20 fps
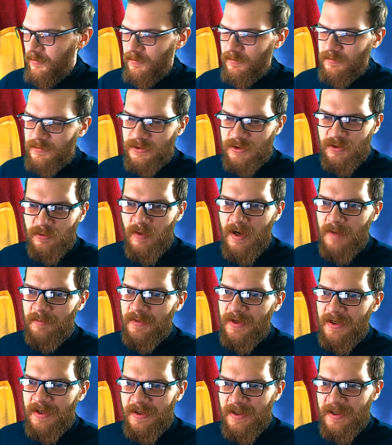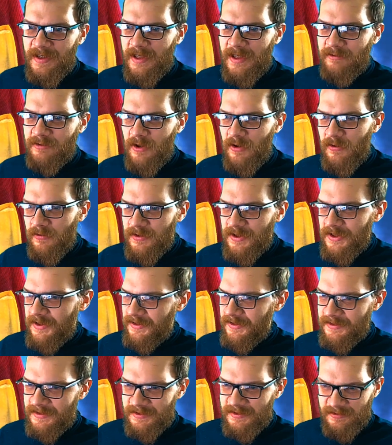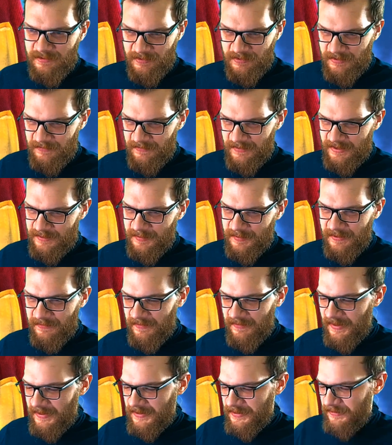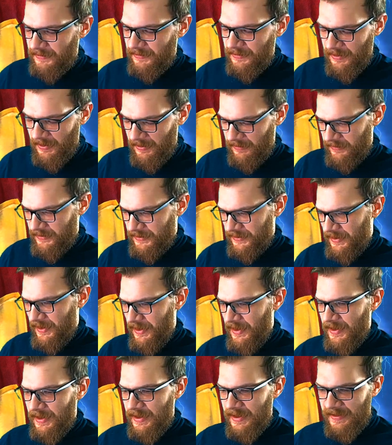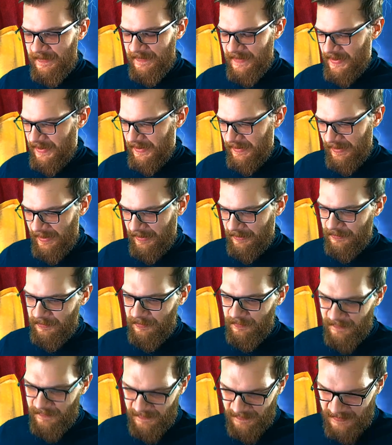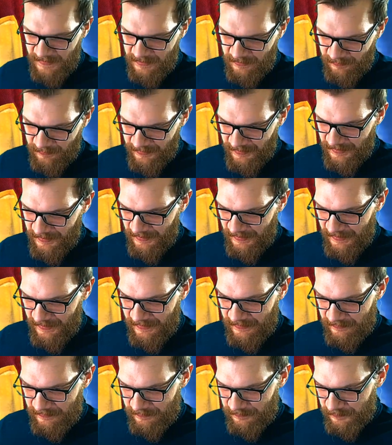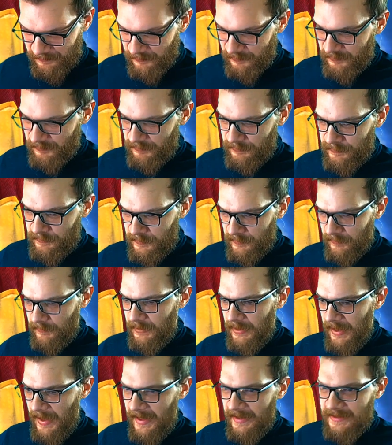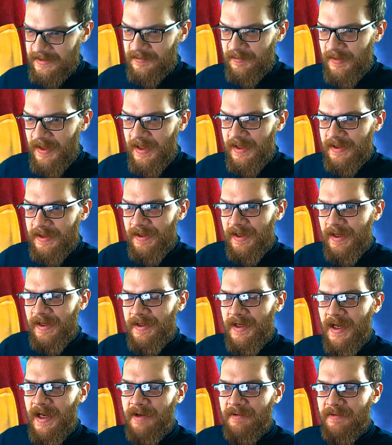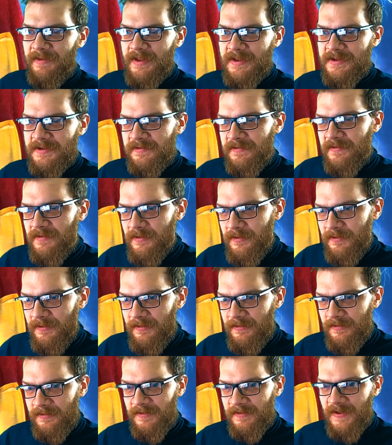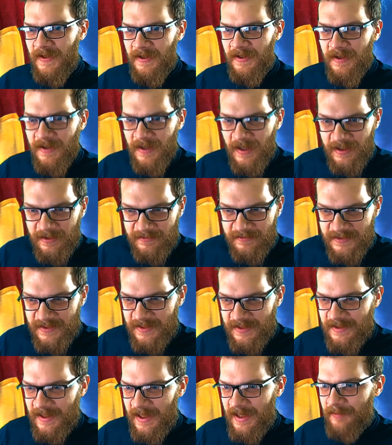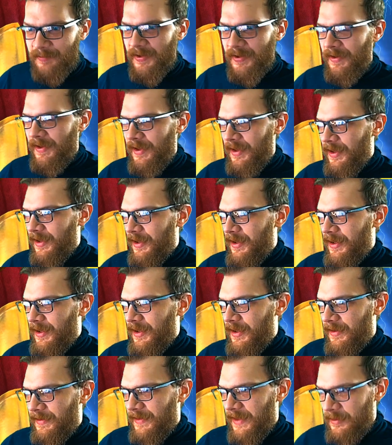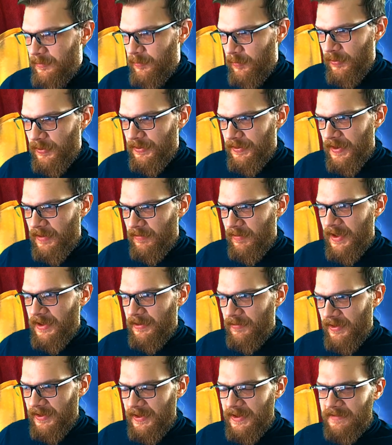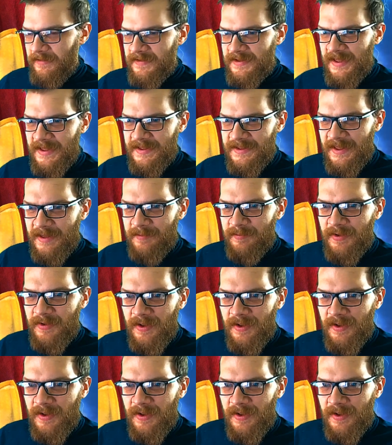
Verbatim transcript: swap in and out Odins to give these pre-fights to Ghost, and then in like room three you bring in Ant-Man and have this full thing kind of set up. That would require quite a lot of setup,